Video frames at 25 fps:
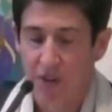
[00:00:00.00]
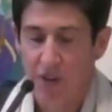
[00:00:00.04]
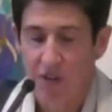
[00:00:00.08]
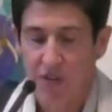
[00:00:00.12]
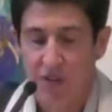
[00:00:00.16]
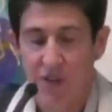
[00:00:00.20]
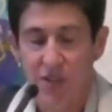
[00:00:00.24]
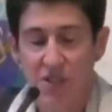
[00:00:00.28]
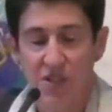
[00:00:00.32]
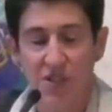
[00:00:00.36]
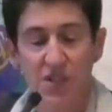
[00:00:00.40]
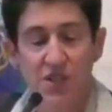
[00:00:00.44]

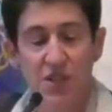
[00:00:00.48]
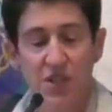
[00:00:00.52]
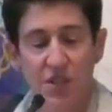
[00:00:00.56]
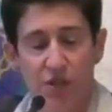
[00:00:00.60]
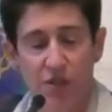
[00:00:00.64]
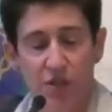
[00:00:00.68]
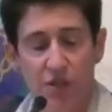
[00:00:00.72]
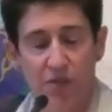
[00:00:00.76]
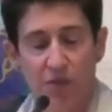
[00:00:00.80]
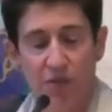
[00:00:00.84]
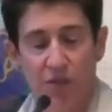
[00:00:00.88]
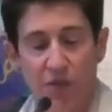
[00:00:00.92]
This
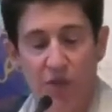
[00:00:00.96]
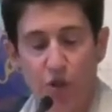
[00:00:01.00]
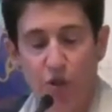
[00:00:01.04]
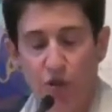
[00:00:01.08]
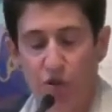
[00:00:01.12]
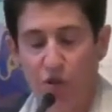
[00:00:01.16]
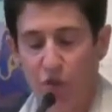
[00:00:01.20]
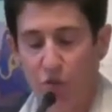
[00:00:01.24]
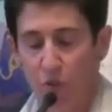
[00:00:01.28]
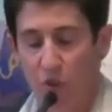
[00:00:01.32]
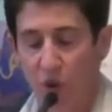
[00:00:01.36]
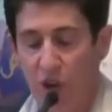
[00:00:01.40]
year, the
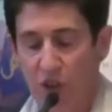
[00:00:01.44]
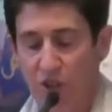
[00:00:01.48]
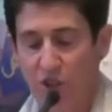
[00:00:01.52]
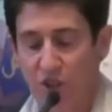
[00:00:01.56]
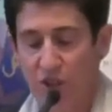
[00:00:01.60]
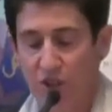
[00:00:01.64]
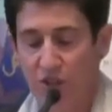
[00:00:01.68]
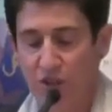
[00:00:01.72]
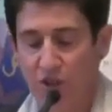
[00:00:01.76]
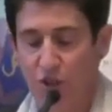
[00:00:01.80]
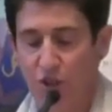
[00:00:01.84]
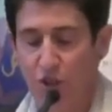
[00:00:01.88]
Earthwatch
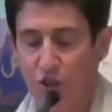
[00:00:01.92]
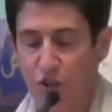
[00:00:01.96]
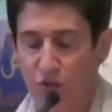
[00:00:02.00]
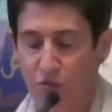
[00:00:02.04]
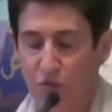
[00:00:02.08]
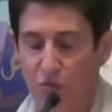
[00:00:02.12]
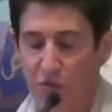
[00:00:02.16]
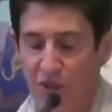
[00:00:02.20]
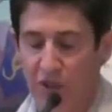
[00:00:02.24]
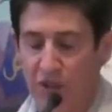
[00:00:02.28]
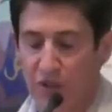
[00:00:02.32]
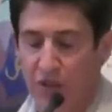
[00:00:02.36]
Institute in
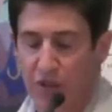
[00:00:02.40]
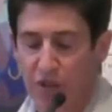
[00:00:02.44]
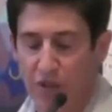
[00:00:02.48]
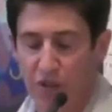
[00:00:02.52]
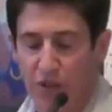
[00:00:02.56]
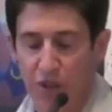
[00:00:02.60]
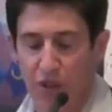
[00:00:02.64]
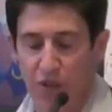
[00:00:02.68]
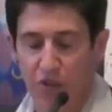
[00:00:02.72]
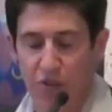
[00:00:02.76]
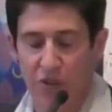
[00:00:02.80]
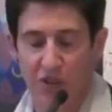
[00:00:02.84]
Britain
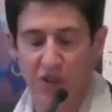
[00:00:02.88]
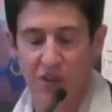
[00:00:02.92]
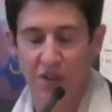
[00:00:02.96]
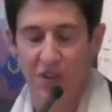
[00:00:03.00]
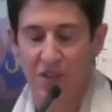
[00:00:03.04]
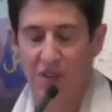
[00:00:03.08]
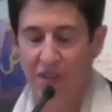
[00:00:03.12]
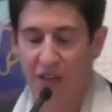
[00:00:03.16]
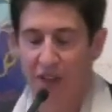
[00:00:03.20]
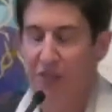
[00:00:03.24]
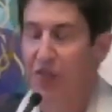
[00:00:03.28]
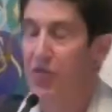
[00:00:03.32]
concluded
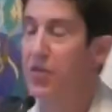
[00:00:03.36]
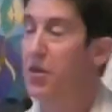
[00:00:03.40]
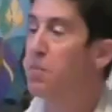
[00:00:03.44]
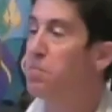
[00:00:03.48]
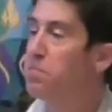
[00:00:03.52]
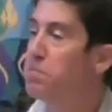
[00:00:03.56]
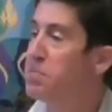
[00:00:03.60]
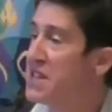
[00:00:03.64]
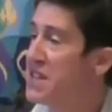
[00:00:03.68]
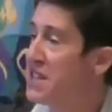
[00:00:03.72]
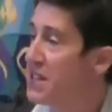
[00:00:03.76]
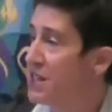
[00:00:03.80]
that the
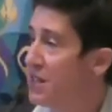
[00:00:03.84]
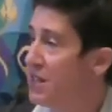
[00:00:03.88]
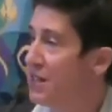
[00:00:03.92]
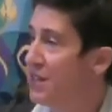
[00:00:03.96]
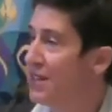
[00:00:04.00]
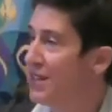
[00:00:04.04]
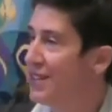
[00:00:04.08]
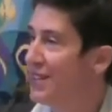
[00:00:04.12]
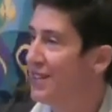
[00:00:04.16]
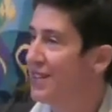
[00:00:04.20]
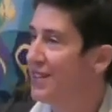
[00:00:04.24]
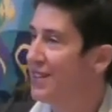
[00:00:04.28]
bee
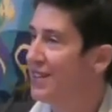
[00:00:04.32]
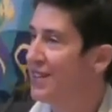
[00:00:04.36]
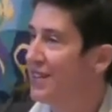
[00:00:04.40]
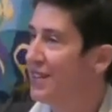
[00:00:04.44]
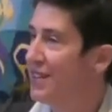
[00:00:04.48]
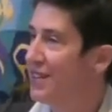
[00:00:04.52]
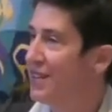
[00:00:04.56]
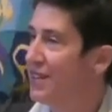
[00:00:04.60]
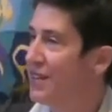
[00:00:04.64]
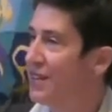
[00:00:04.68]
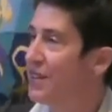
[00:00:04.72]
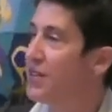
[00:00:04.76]

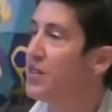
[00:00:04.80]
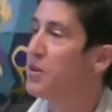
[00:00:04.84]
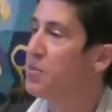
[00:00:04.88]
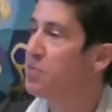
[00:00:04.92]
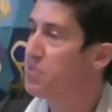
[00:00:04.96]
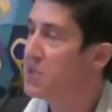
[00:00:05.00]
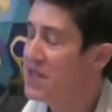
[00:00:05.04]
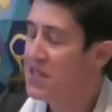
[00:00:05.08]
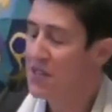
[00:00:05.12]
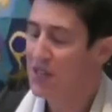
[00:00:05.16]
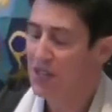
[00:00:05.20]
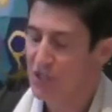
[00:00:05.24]

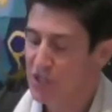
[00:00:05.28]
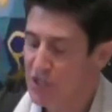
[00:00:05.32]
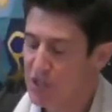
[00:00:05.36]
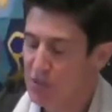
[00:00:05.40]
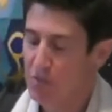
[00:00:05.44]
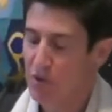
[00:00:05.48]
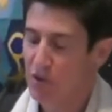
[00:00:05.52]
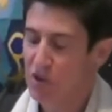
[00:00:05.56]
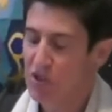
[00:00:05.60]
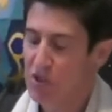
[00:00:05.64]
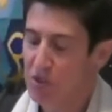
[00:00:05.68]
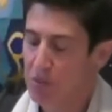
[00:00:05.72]
is the
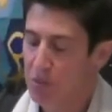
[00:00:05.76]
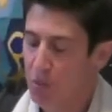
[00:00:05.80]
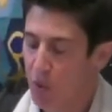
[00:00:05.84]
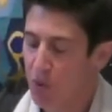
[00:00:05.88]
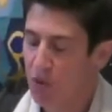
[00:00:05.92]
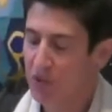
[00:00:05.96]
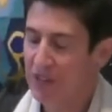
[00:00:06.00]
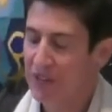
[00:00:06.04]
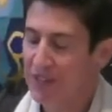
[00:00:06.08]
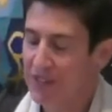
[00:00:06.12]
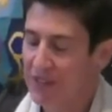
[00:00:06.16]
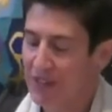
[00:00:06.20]
most
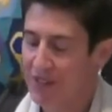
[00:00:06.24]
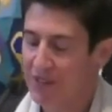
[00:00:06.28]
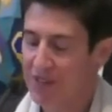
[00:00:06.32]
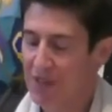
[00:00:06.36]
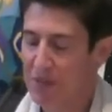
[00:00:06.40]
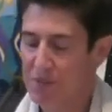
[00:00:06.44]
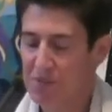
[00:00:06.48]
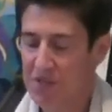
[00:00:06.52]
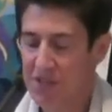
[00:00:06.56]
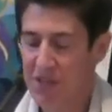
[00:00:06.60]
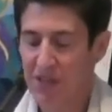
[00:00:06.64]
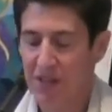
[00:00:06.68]
important
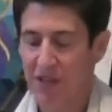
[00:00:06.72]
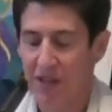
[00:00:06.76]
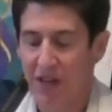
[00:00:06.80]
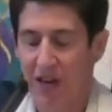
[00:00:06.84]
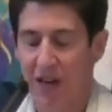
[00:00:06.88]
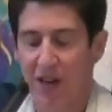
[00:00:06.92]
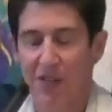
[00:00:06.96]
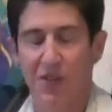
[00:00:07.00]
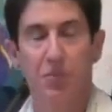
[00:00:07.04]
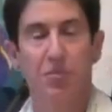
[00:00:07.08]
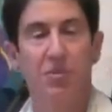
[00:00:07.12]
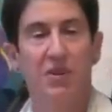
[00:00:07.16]
living being
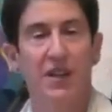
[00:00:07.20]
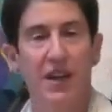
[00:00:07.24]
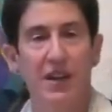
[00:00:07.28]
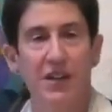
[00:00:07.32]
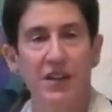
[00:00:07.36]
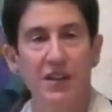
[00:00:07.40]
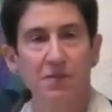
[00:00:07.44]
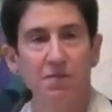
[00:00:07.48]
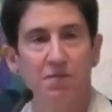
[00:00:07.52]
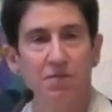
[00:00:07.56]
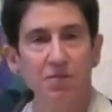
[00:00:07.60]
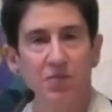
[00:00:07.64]
on the
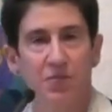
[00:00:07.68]
planet.